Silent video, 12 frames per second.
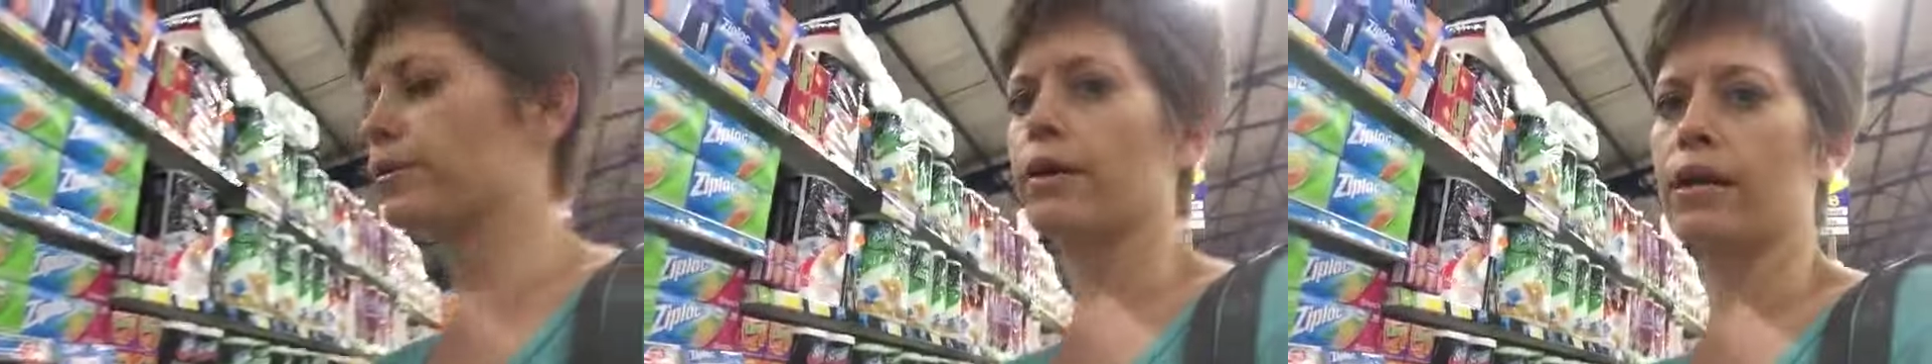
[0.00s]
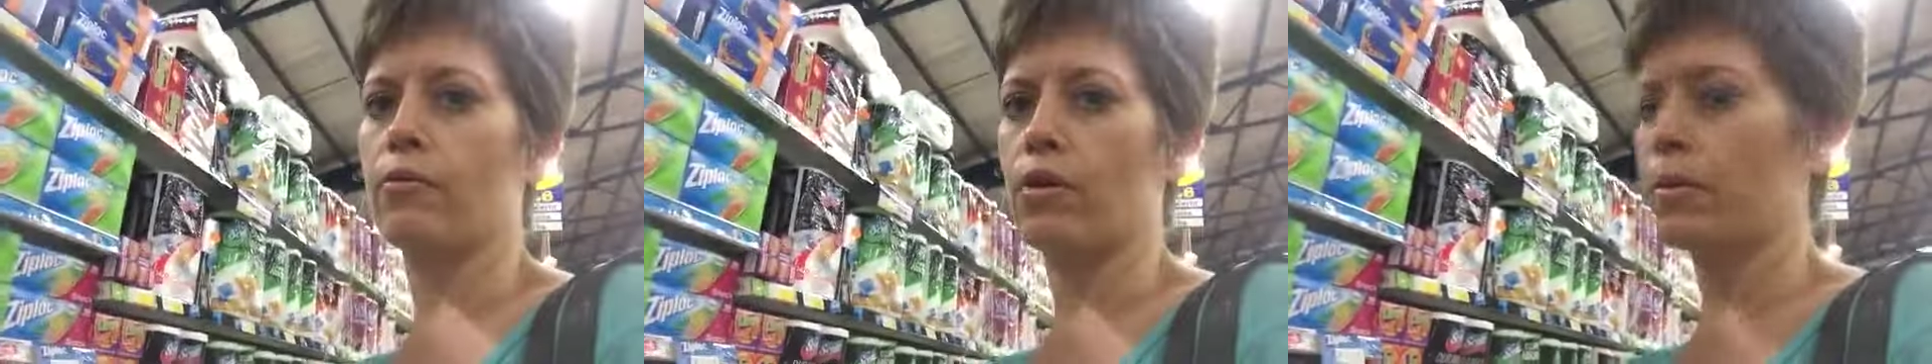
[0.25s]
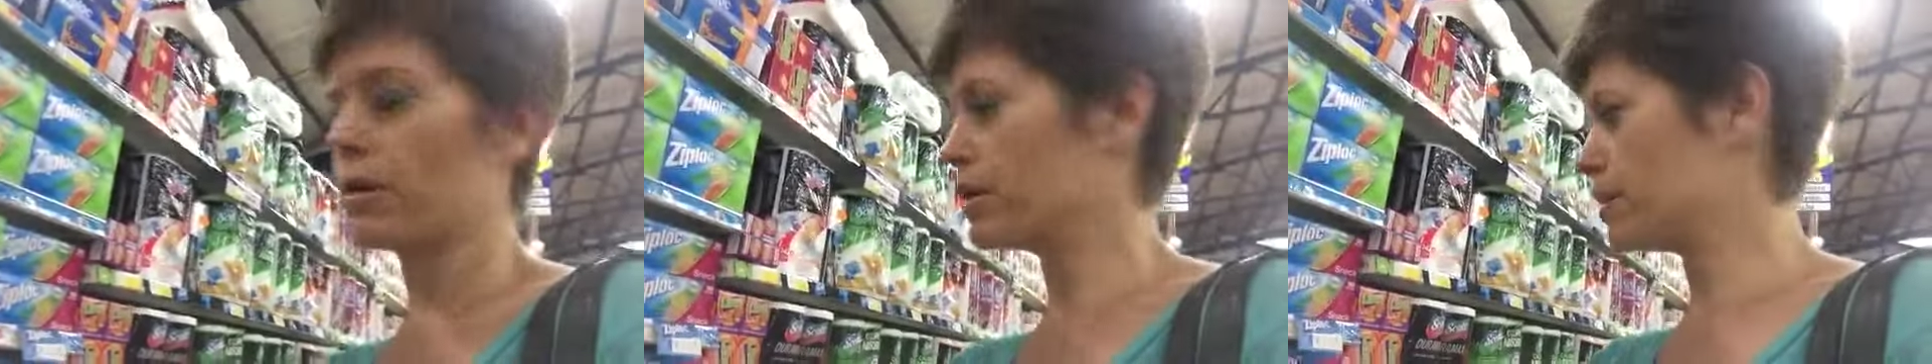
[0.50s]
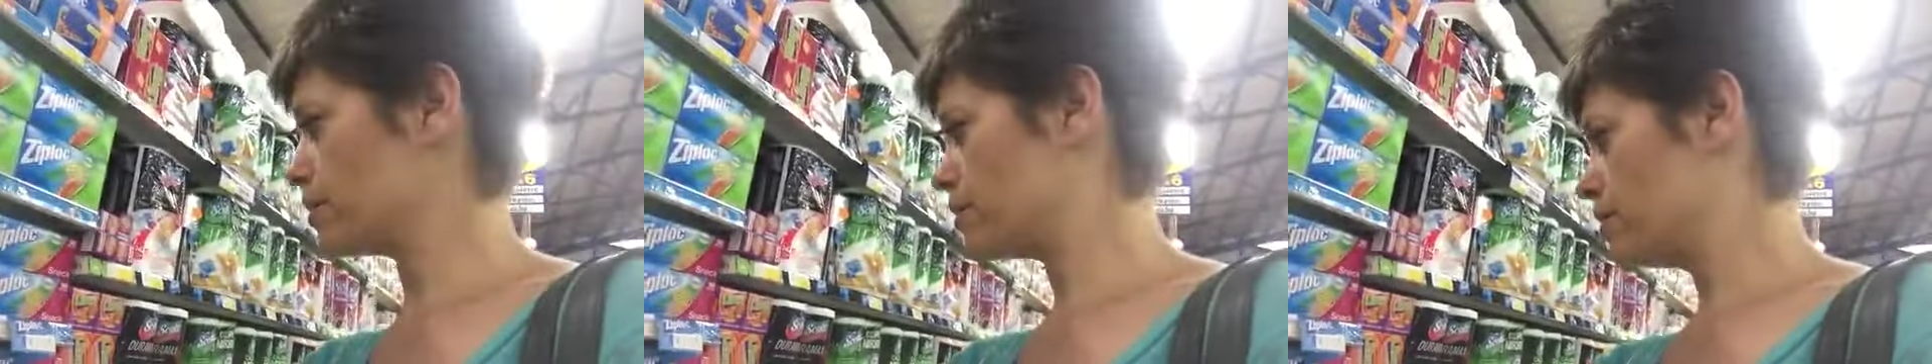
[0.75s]
We don't have Walmart
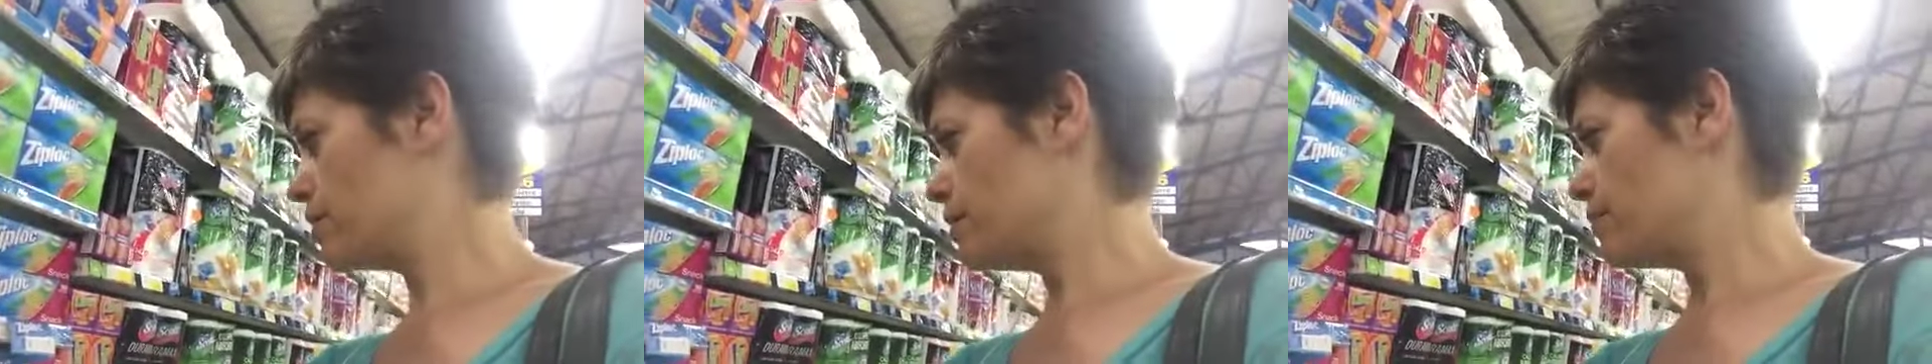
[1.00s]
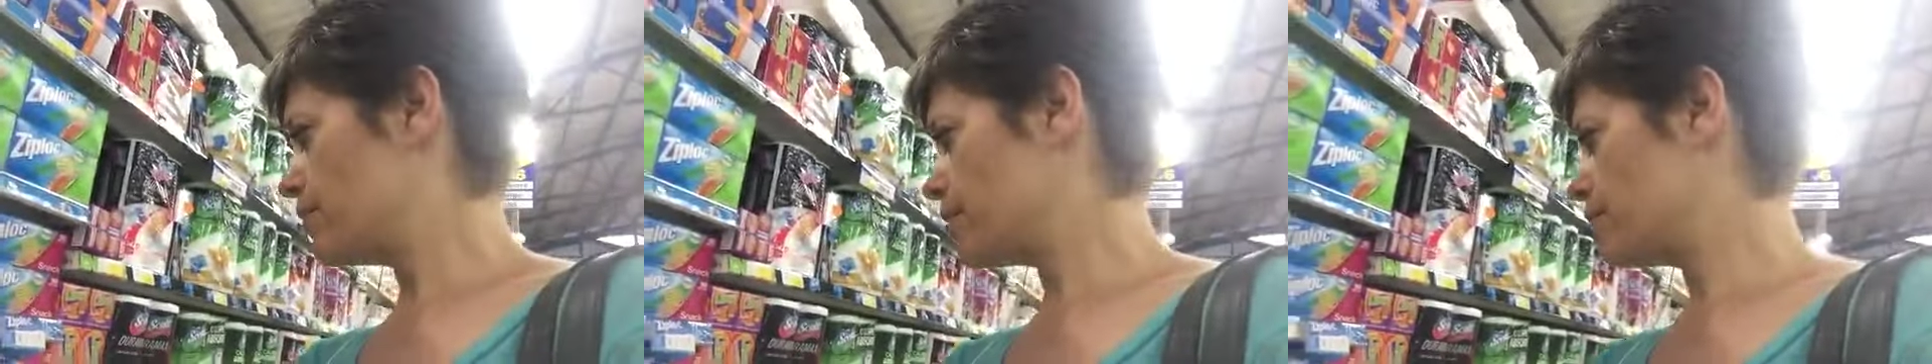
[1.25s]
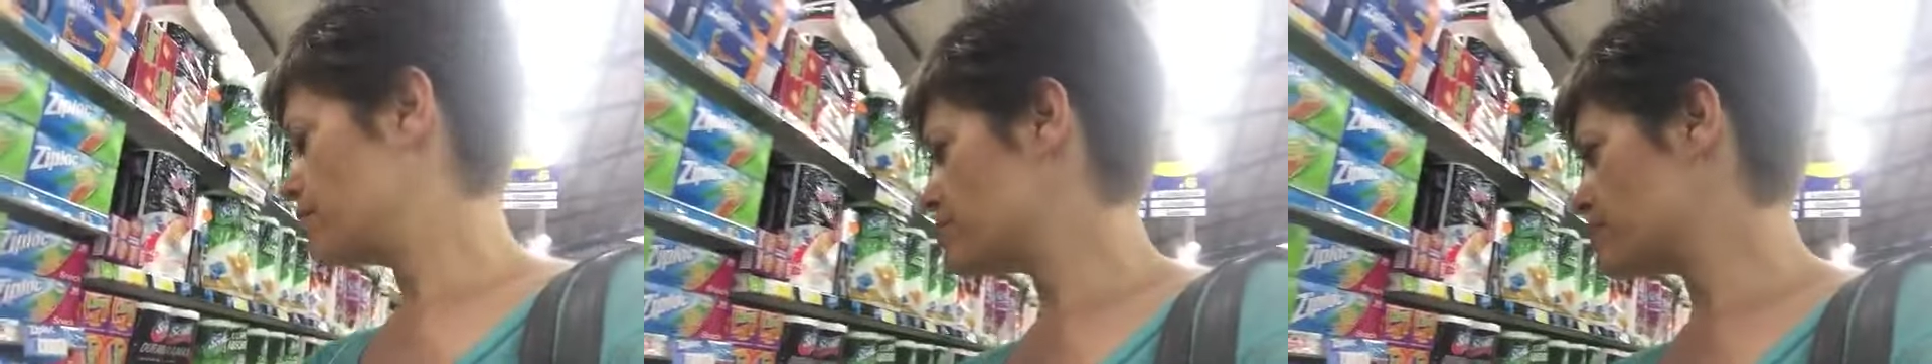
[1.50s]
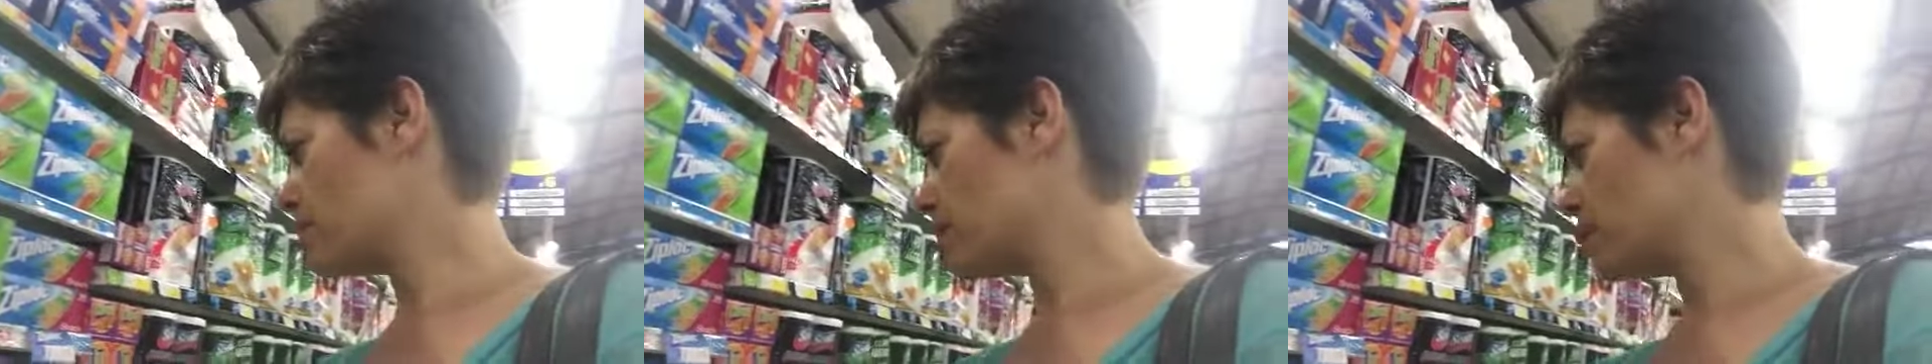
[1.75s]
here.
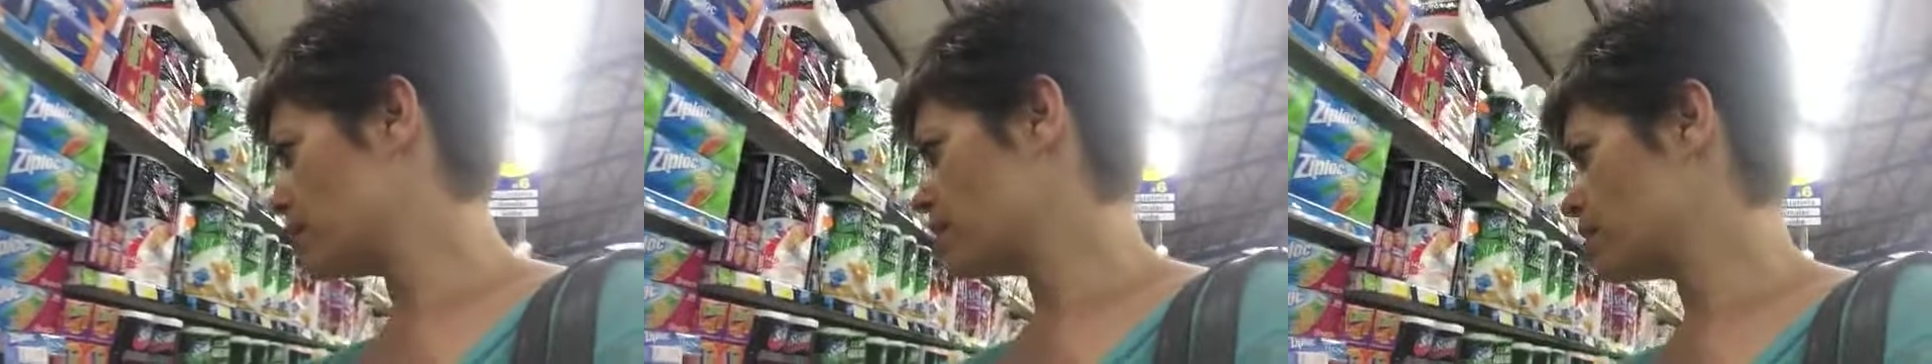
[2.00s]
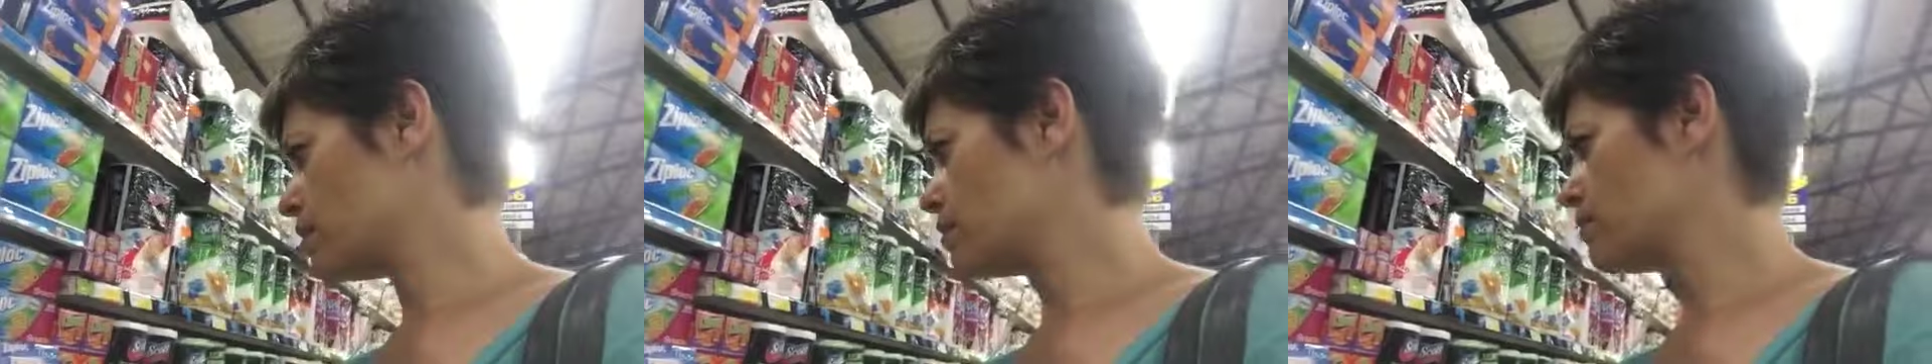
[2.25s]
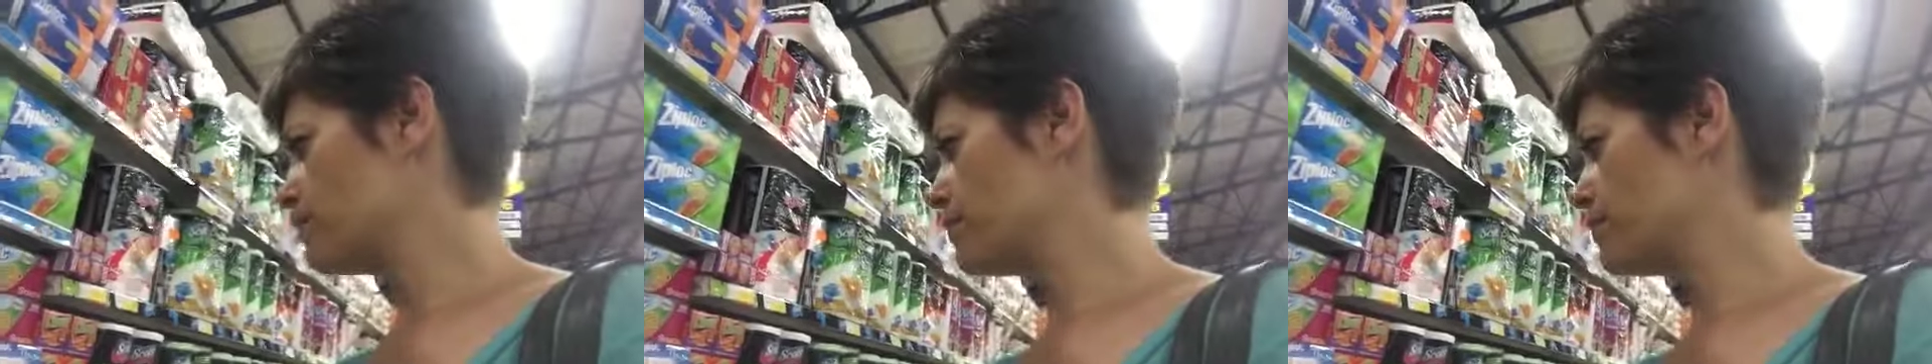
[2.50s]
Those are